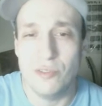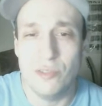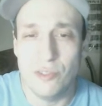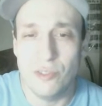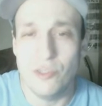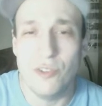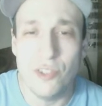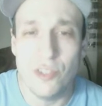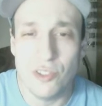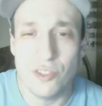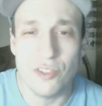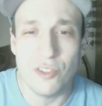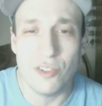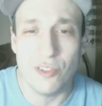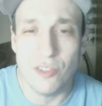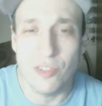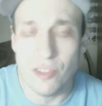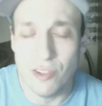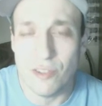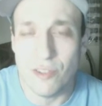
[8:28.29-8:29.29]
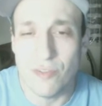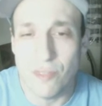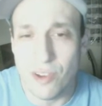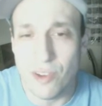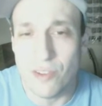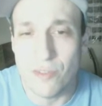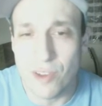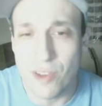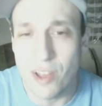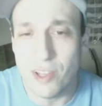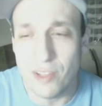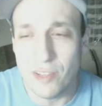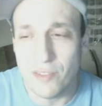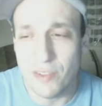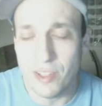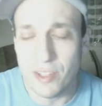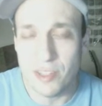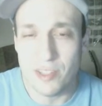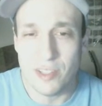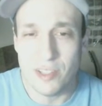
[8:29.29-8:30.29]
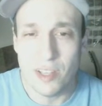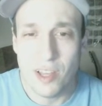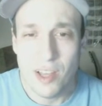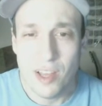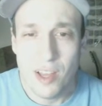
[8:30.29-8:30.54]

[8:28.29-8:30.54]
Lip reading: laws are irrelevant?